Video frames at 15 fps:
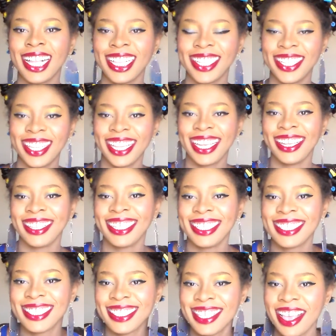Hello
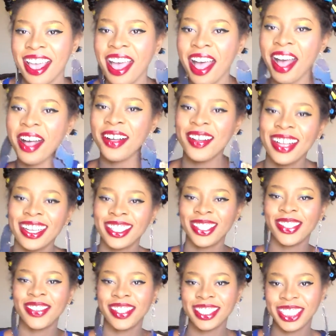ladies, how are
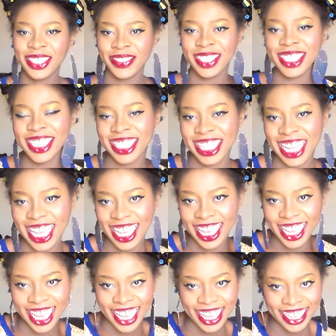you all doing
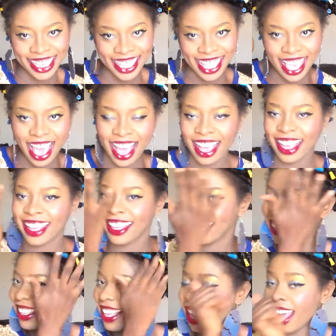today? Yeah,
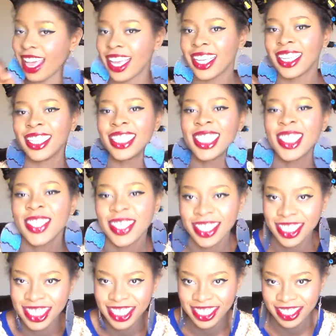so
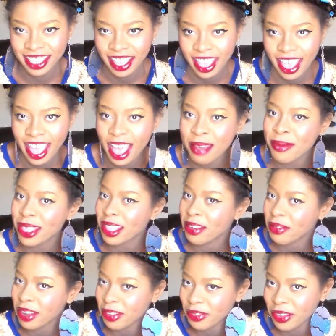this is the hair I made
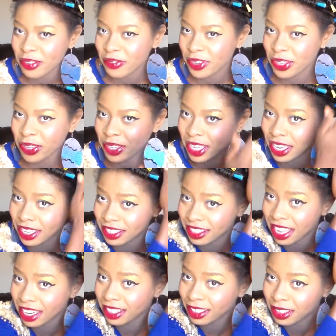a review for you guys.
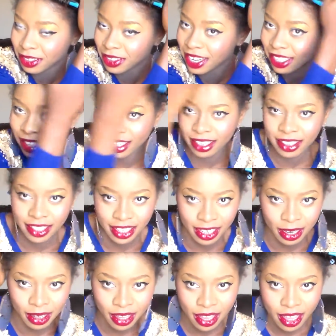I know, I
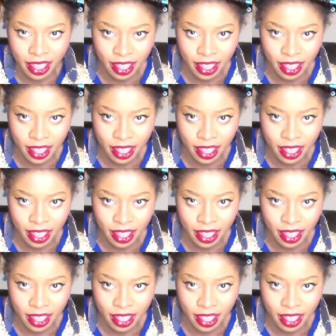think I